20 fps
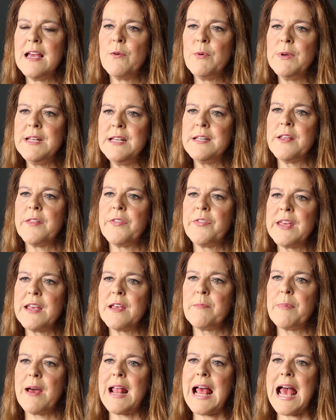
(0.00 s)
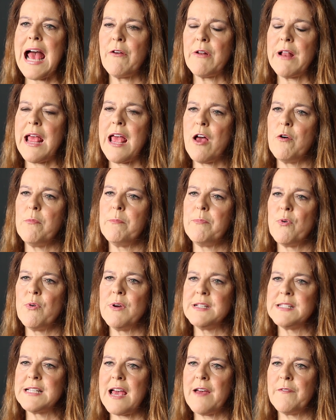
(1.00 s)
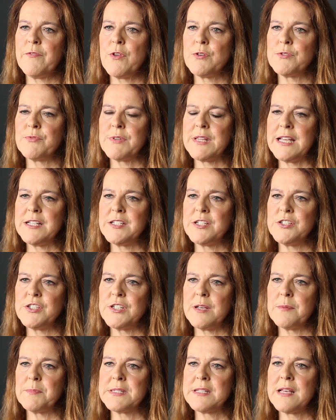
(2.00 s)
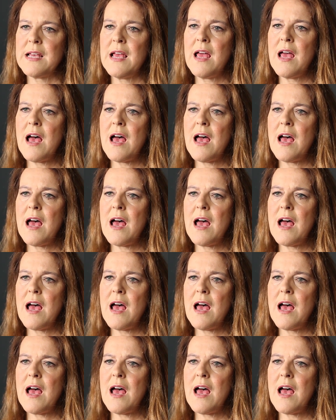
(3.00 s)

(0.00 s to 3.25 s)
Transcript: We need to think about how to help boys have those relationships.